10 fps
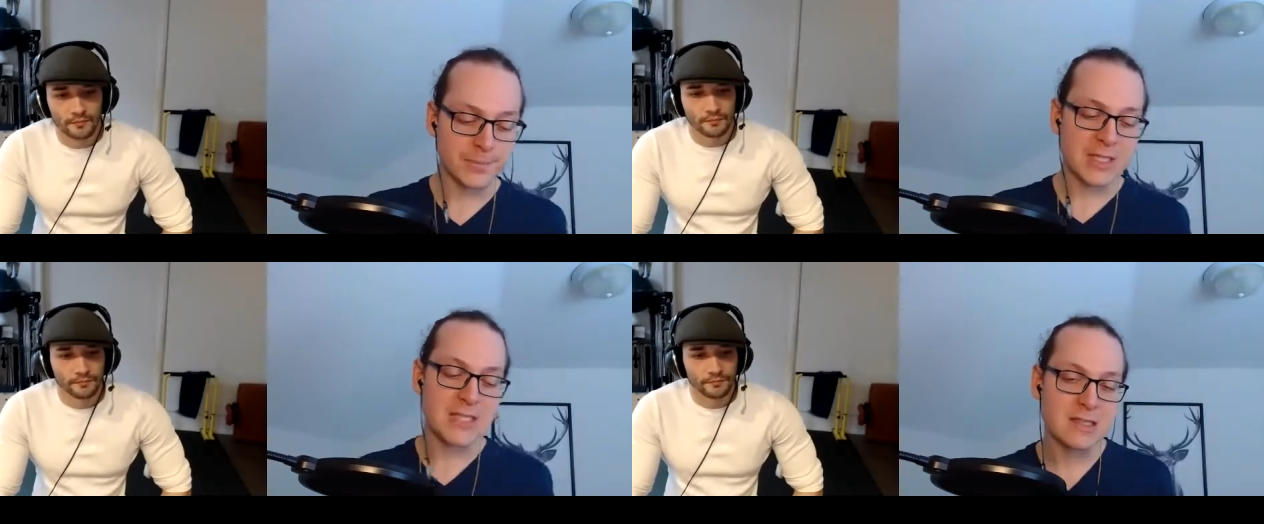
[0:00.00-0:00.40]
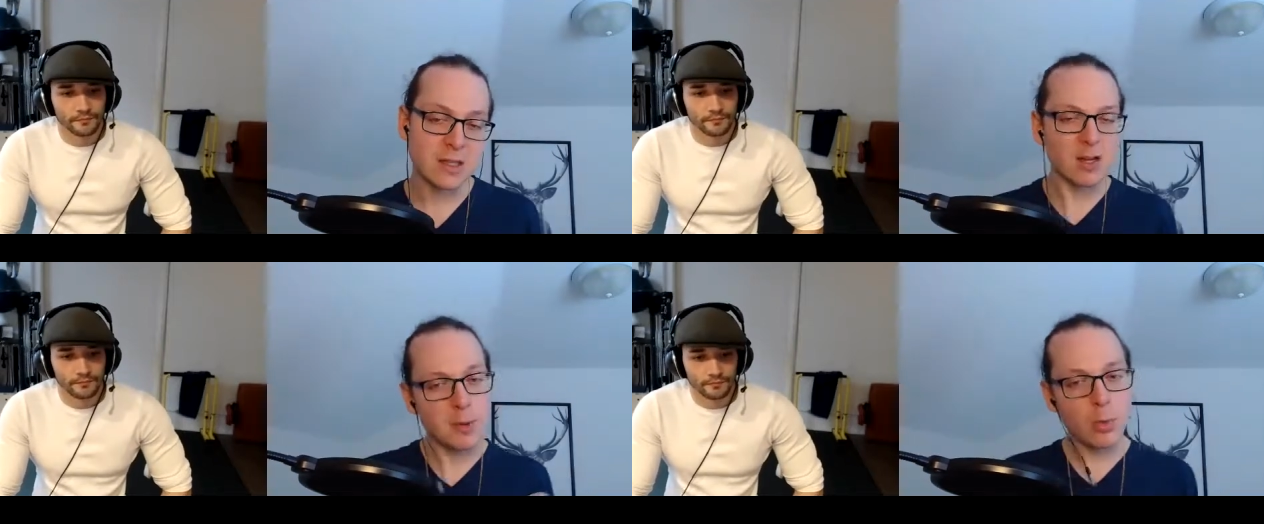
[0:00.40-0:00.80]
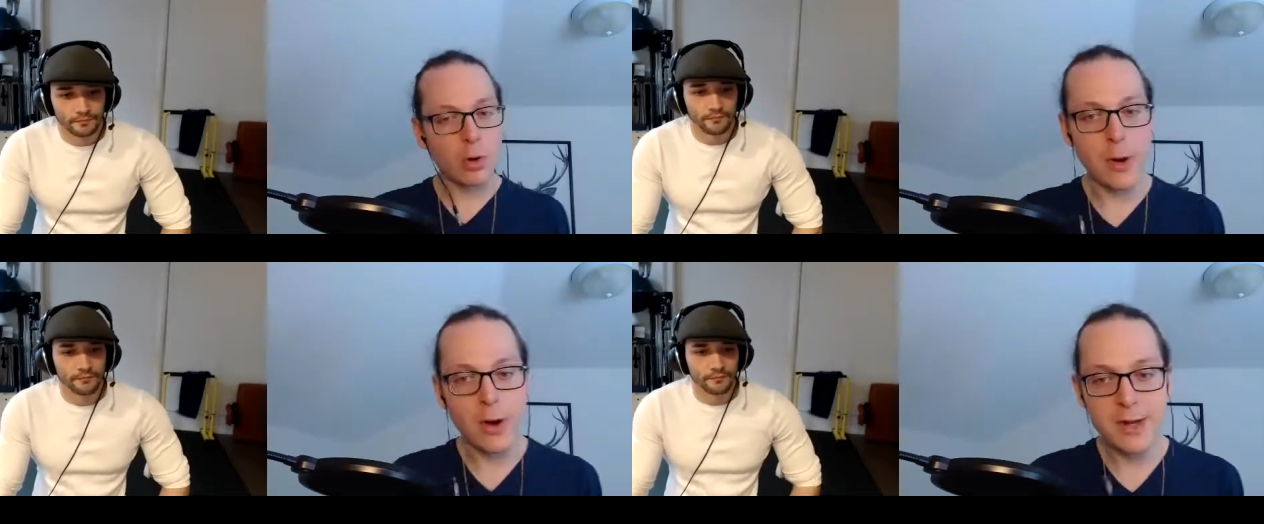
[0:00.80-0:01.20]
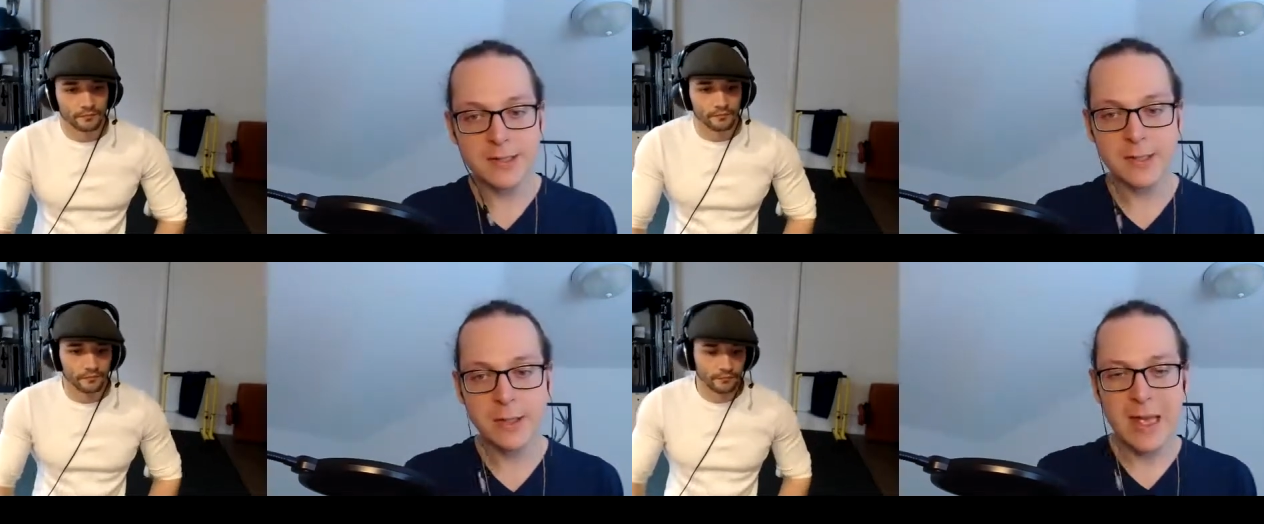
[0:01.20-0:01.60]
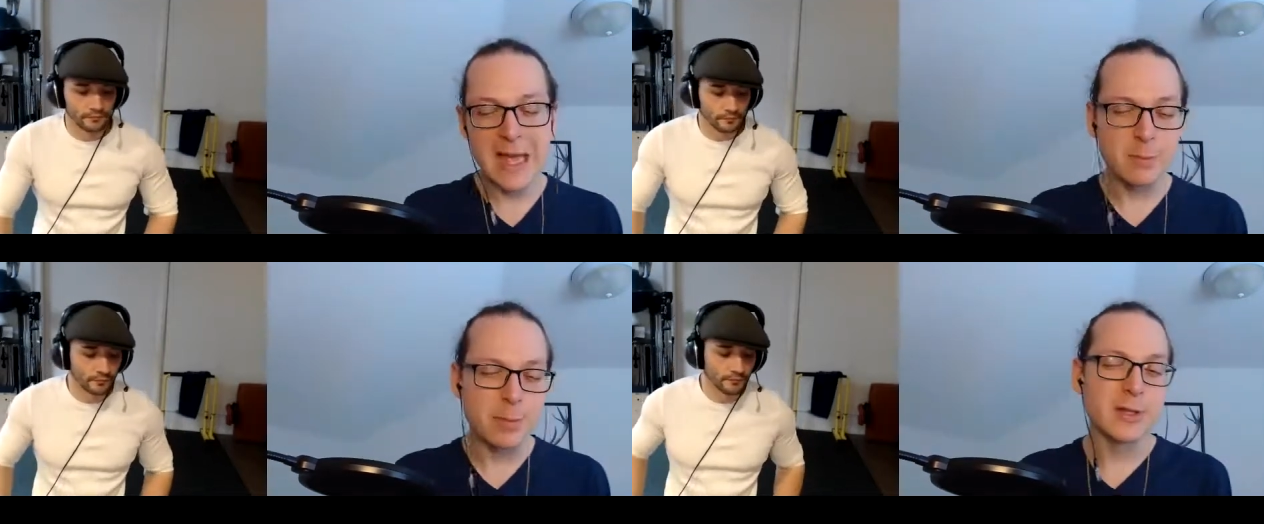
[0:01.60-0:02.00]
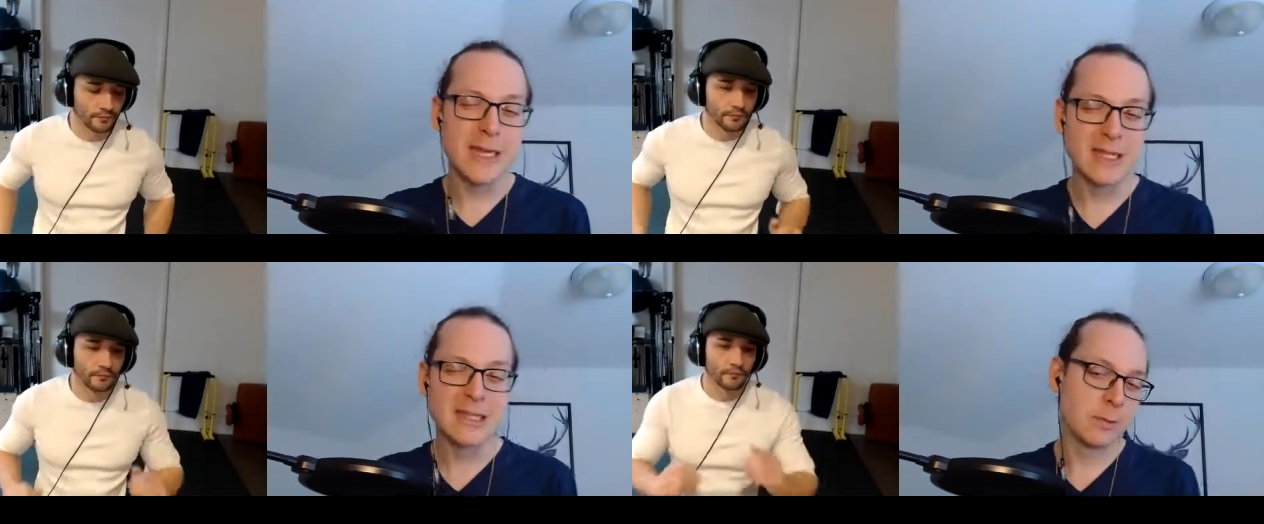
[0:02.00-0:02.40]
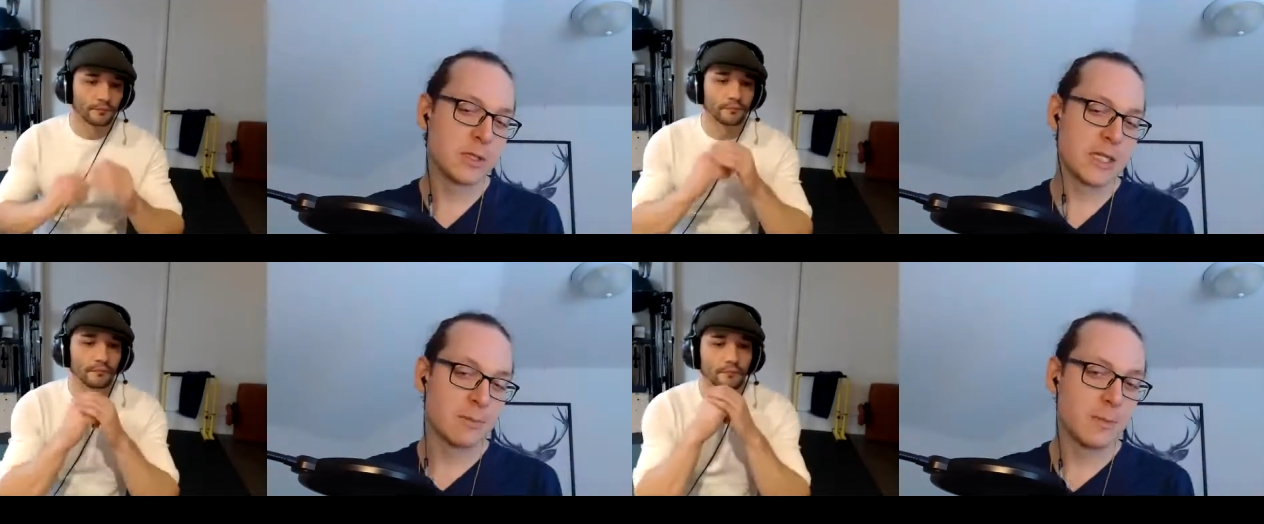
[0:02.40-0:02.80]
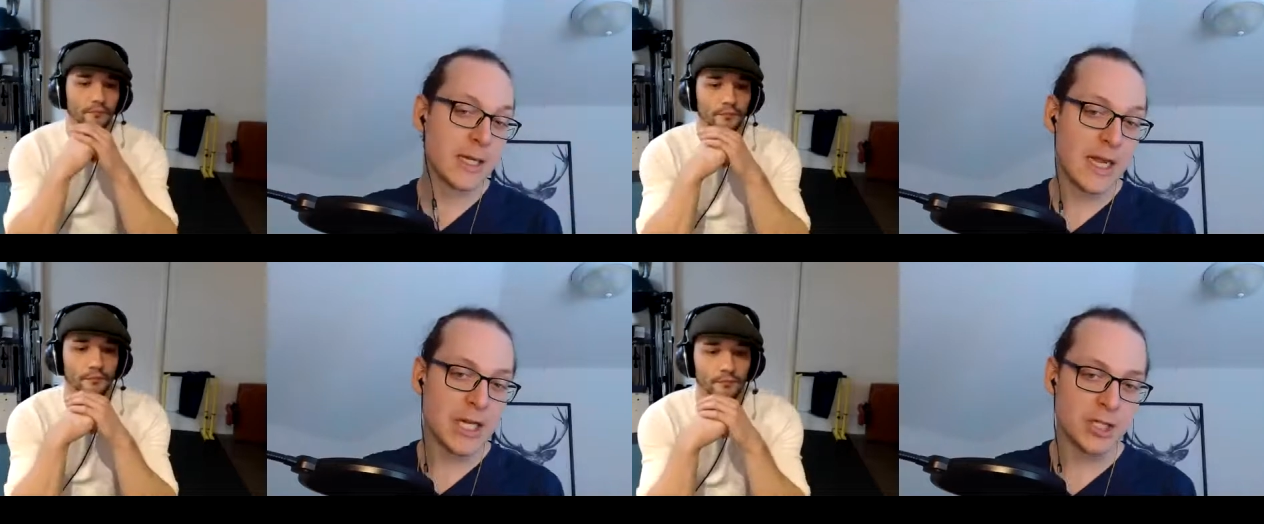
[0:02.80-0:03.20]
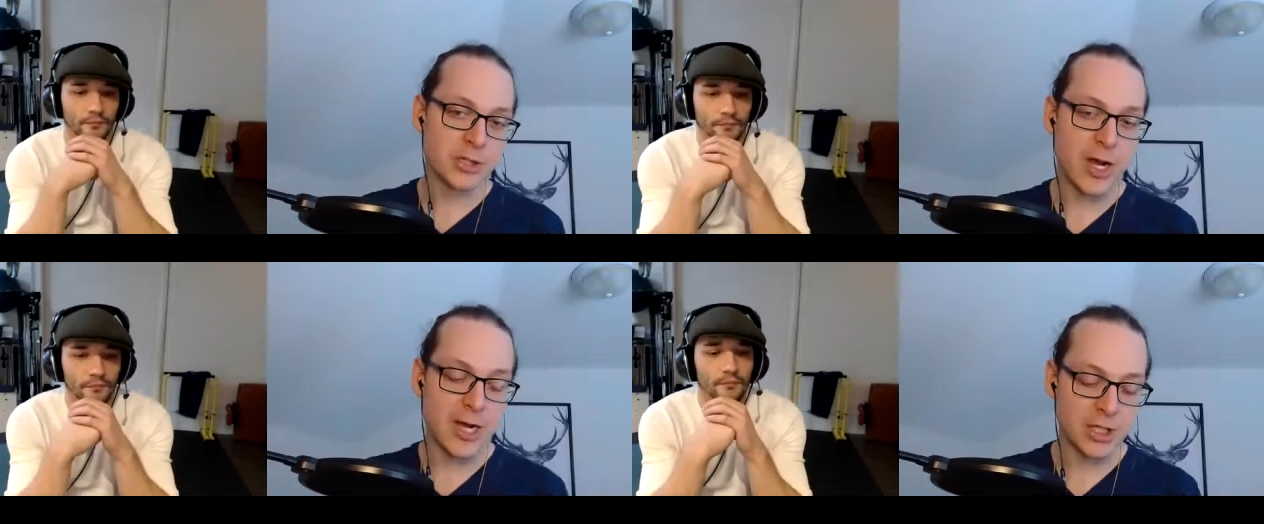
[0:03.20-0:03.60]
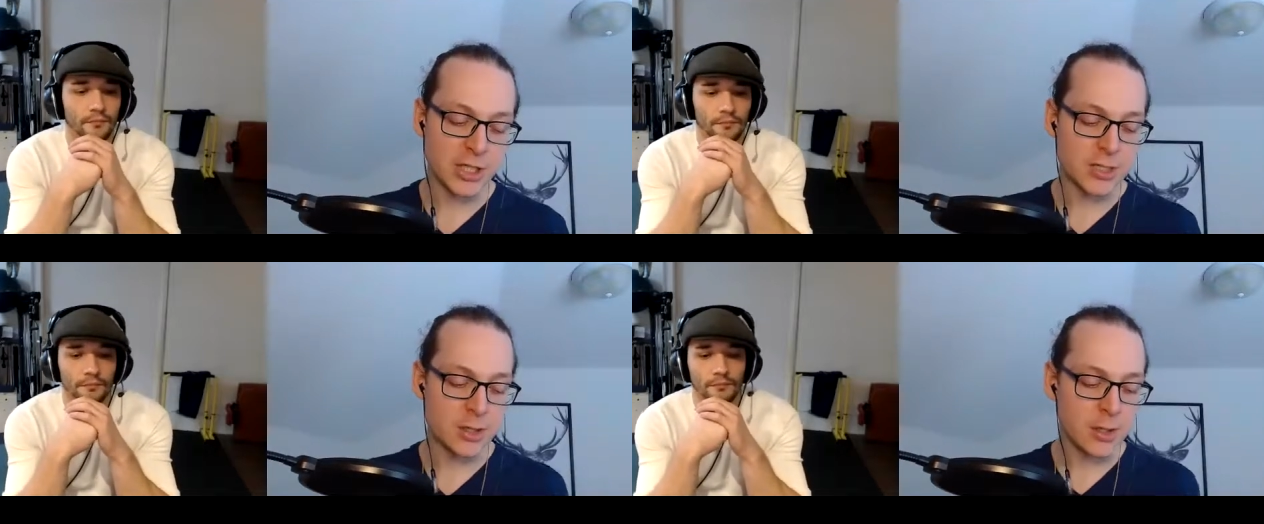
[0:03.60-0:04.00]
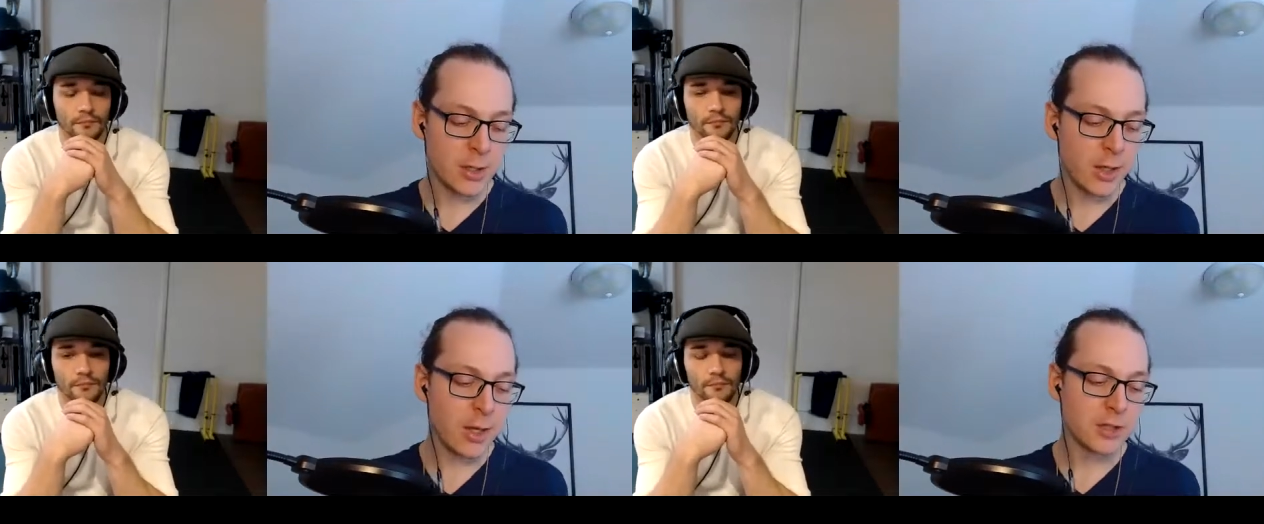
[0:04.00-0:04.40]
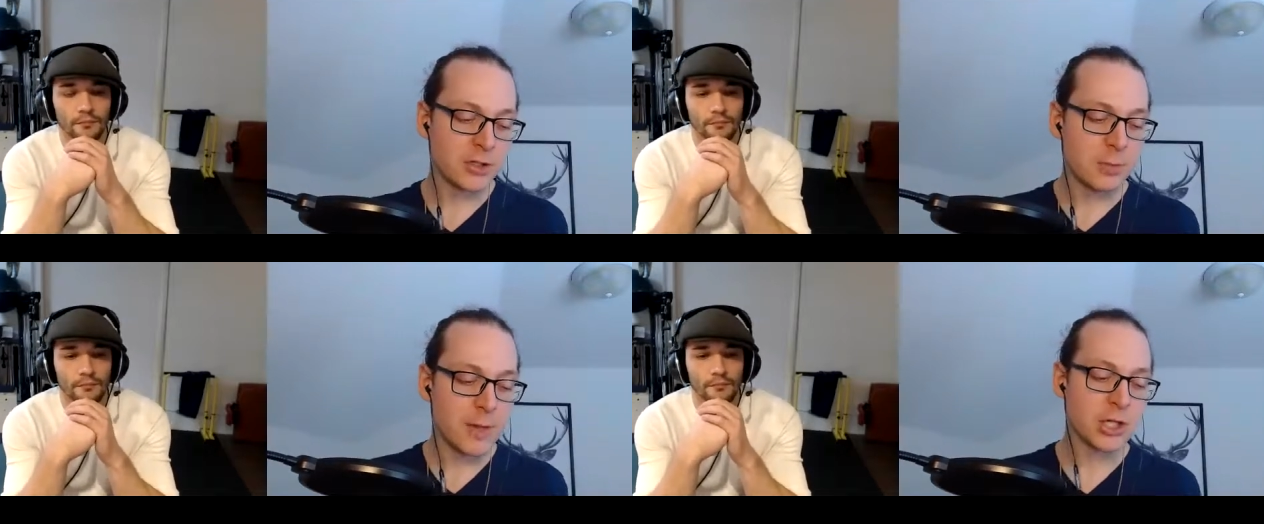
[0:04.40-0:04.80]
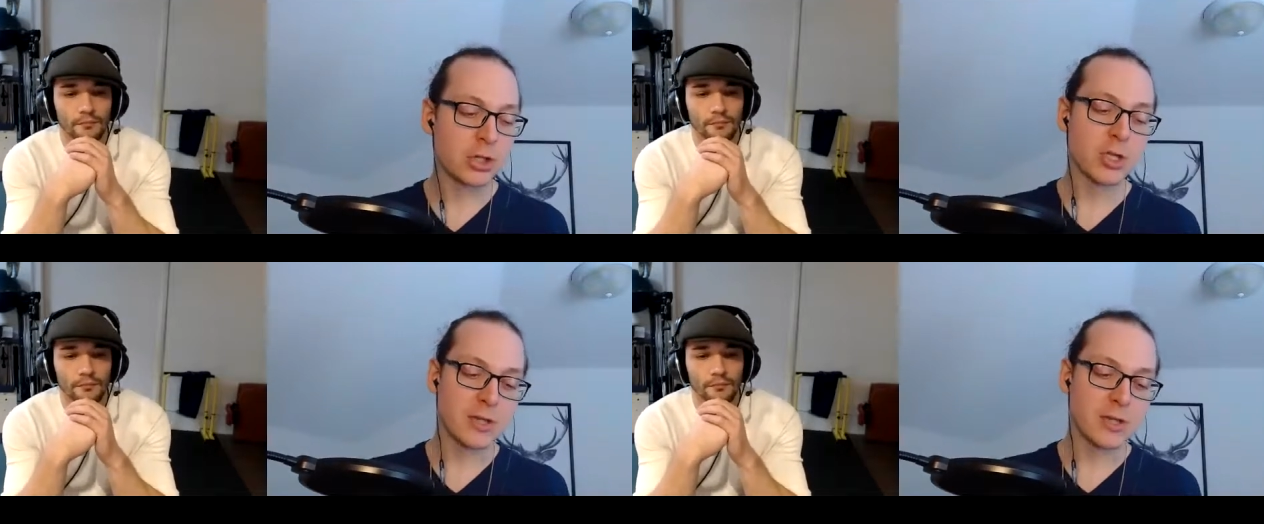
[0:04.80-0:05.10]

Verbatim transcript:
Speaker 1: just takes a little bit more awareness and building in some of these mitigation strategies uh, to make sure